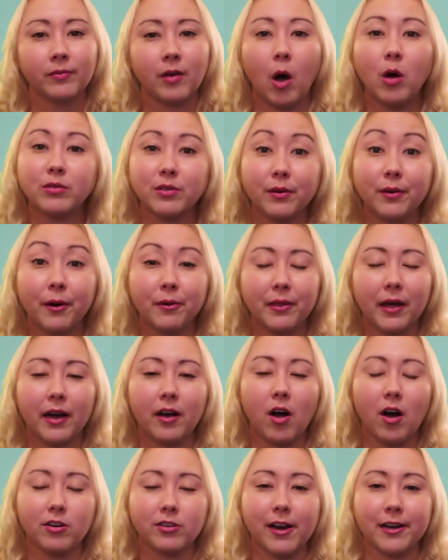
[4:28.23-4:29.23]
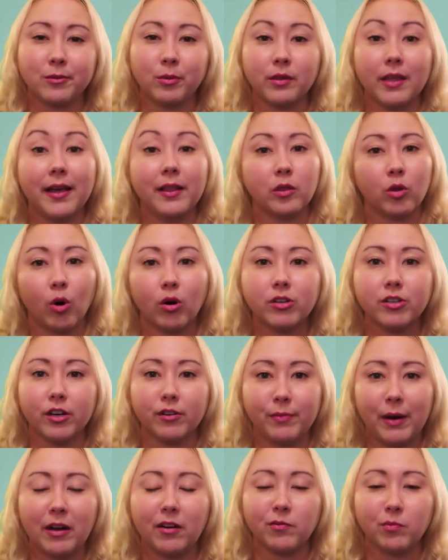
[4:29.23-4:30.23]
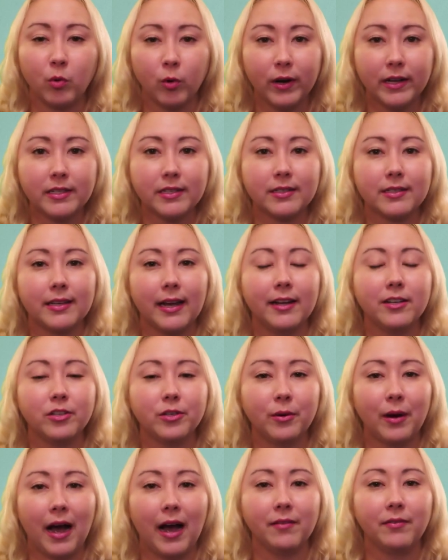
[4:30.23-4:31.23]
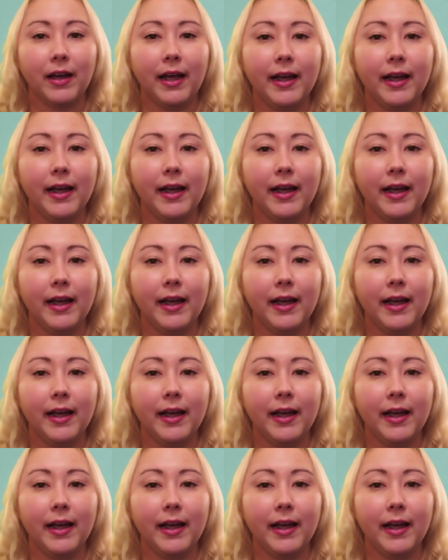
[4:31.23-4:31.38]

Also note that contracts with a larger amount of points tend to have